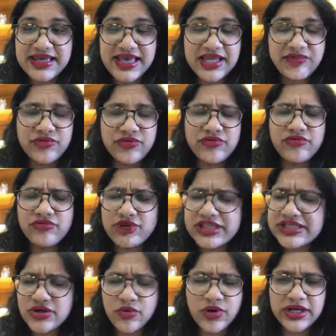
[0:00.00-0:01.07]
and we
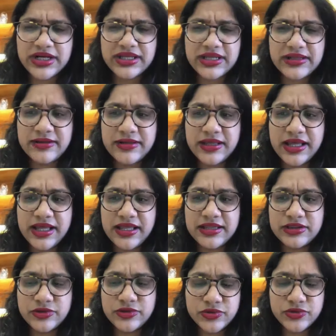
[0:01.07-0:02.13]
really don't want to
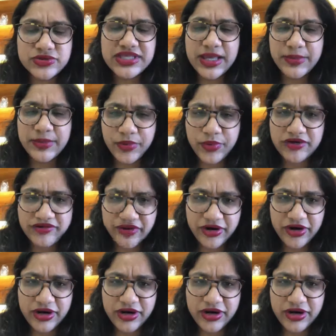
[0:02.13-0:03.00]
lose that part of our